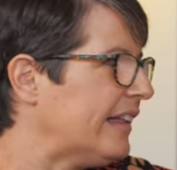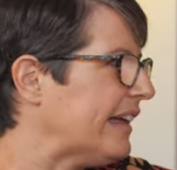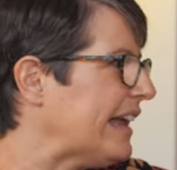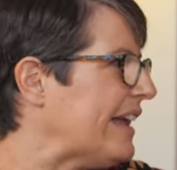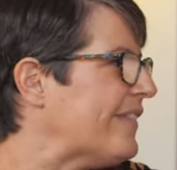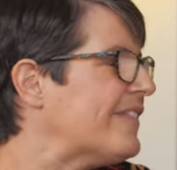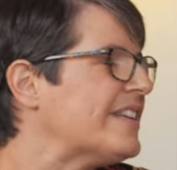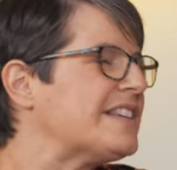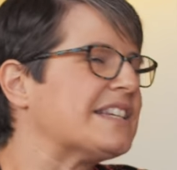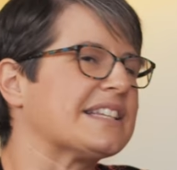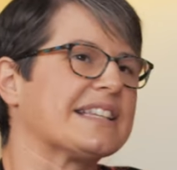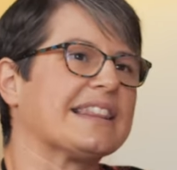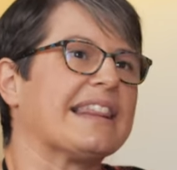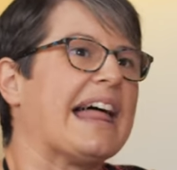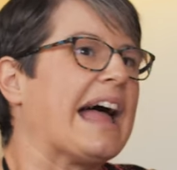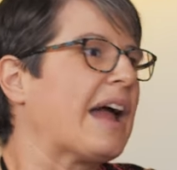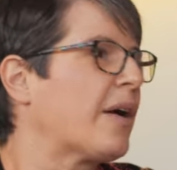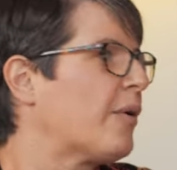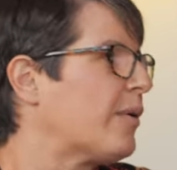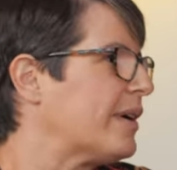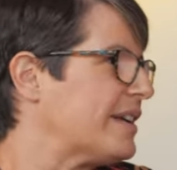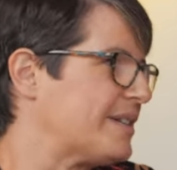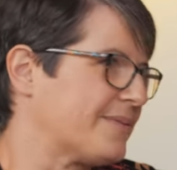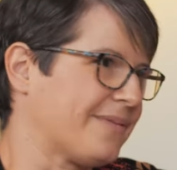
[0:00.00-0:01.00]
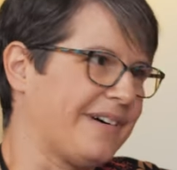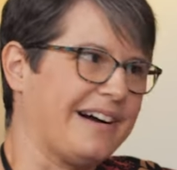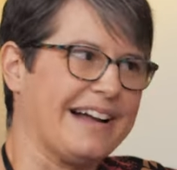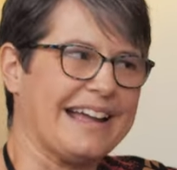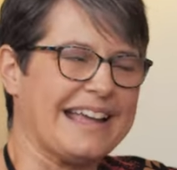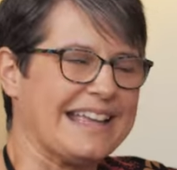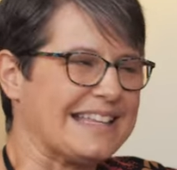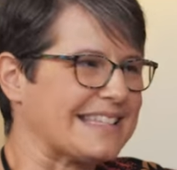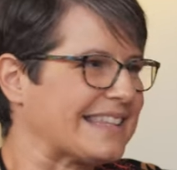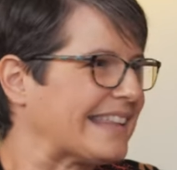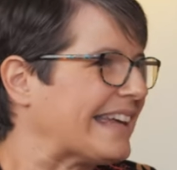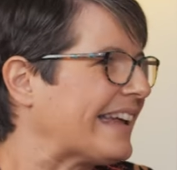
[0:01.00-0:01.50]
even just language
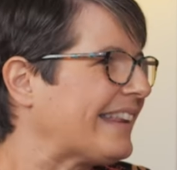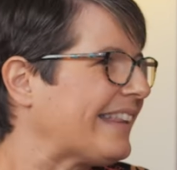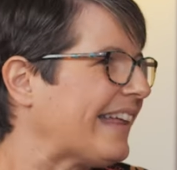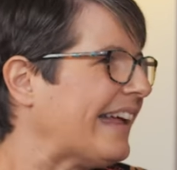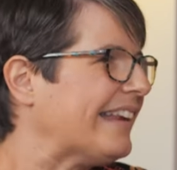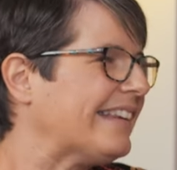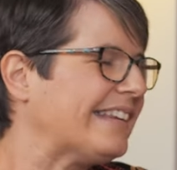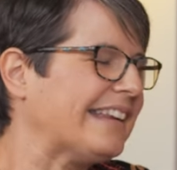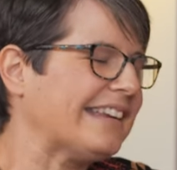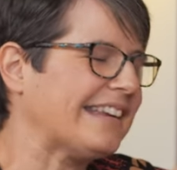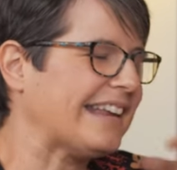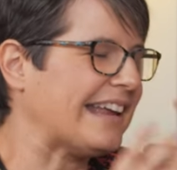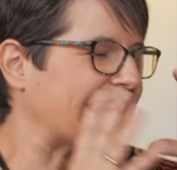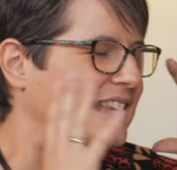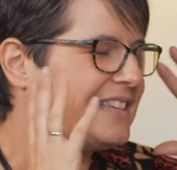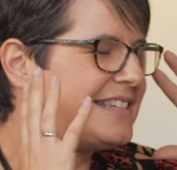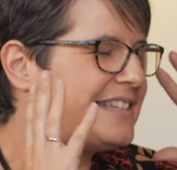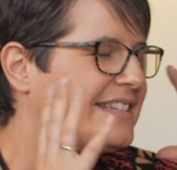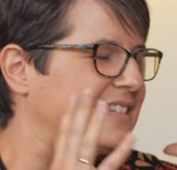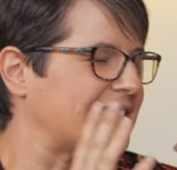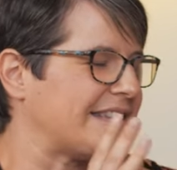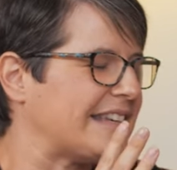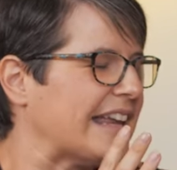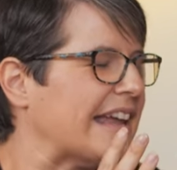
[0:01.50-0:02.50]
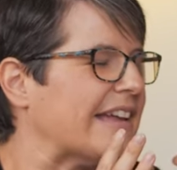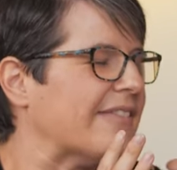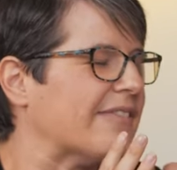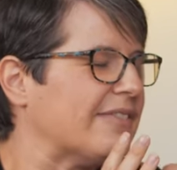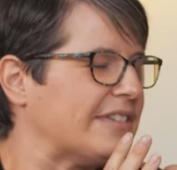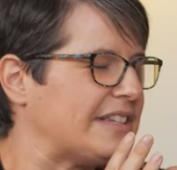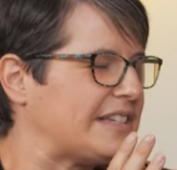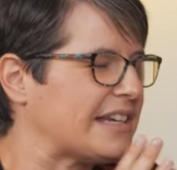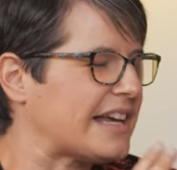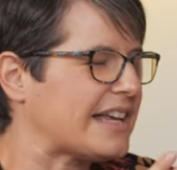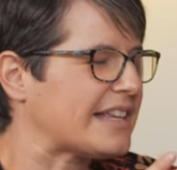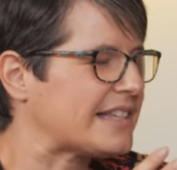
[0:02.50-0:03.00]
wise, like it, it,
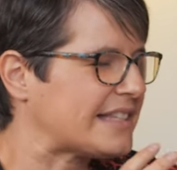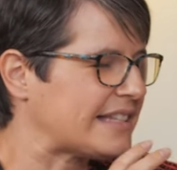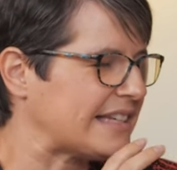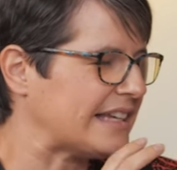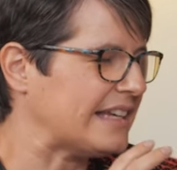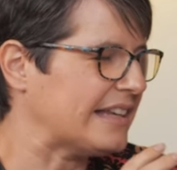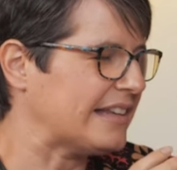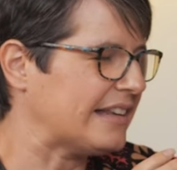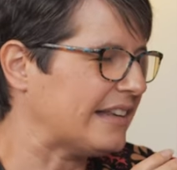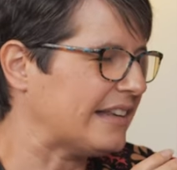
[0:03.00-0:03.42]
it just,